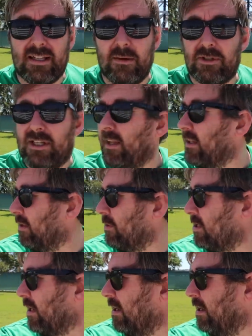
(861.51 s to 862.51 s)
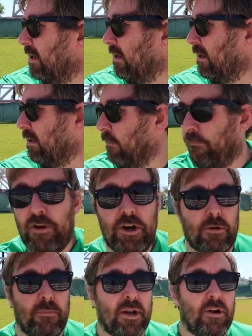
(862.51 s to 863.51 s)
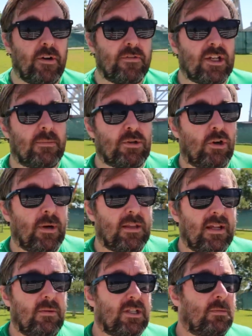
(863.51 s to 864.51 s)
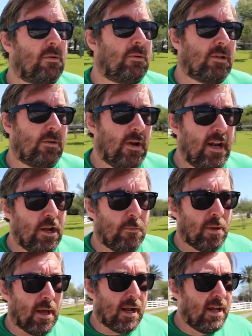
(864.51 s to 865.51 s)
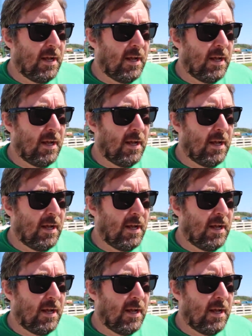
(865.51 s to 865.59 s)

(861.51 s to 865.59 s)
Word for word: It almost sounded like there was a fender bender of some sort, but I think it was someone with a radio playing.